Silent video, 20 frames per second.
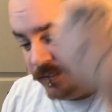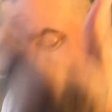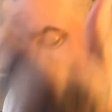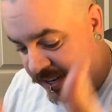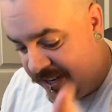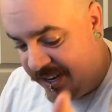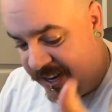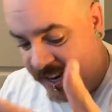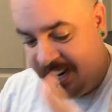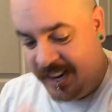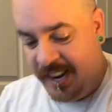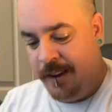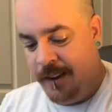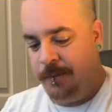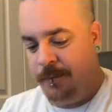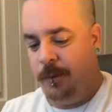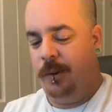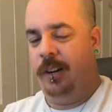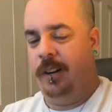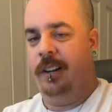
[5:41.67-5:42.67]
the DNA
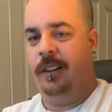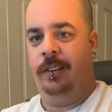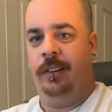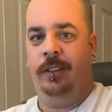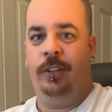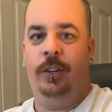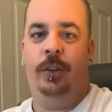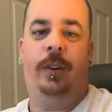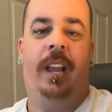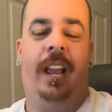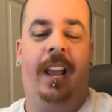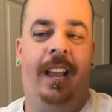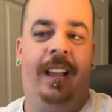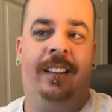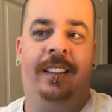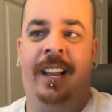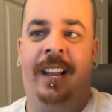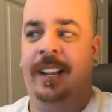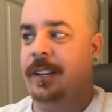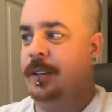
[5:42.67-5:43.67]
400, you
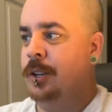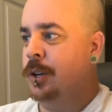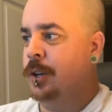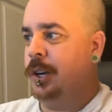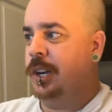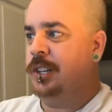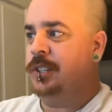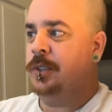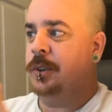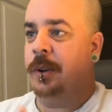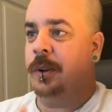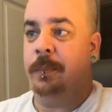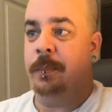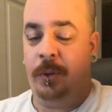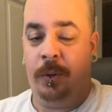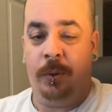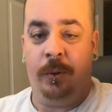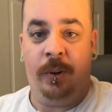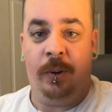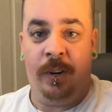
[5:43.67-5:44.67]
can't like hook it to a
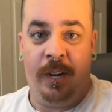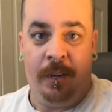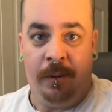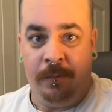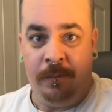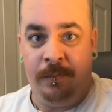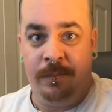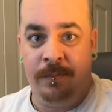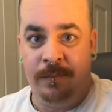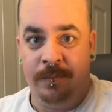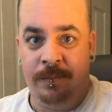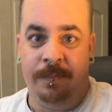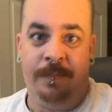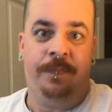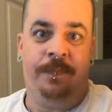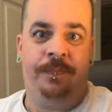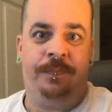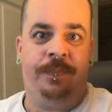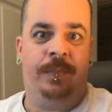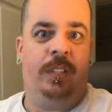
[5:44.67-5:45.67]
computer and,
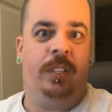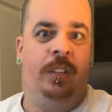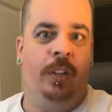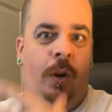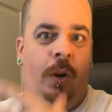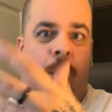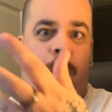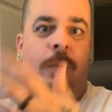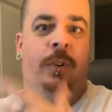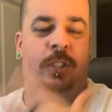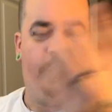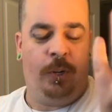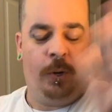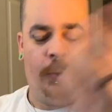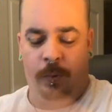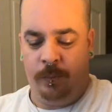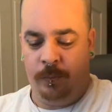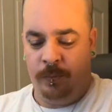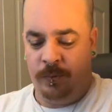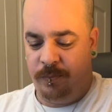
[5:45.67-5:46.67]
you know, put your
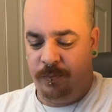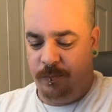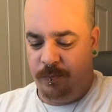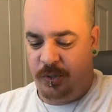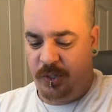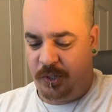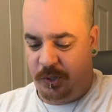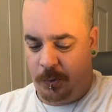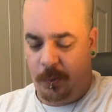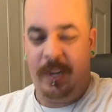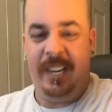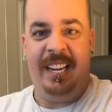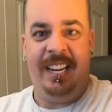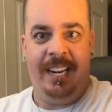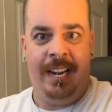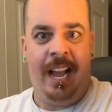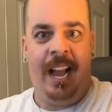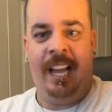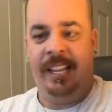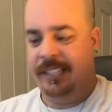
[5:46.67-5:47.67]
own
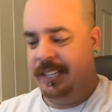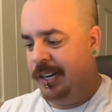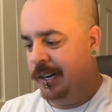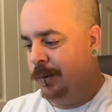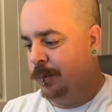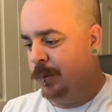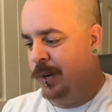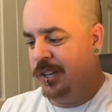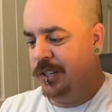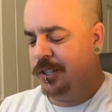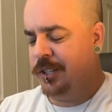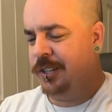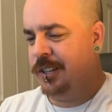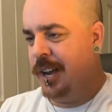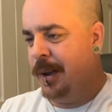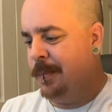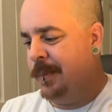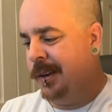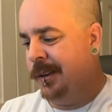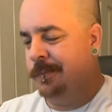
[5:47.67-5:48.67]
screen on there, which,
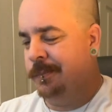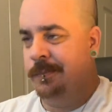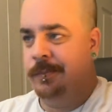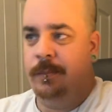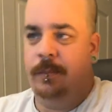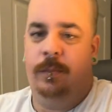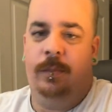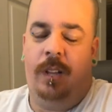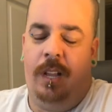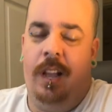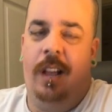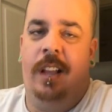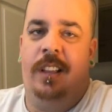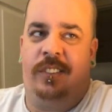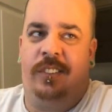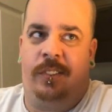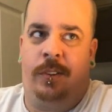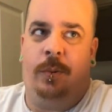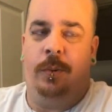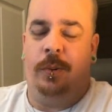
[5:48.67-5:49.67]
I mean,
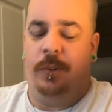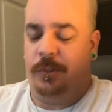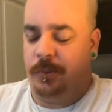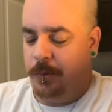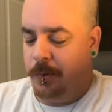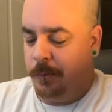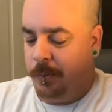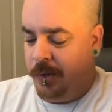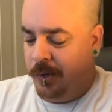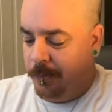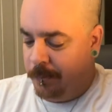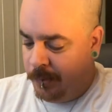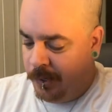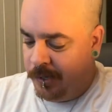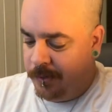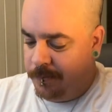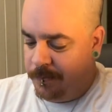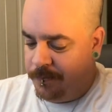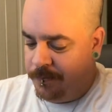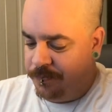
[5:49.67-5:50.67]
is cool to a point,
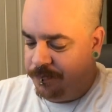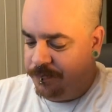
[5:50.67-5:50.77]
but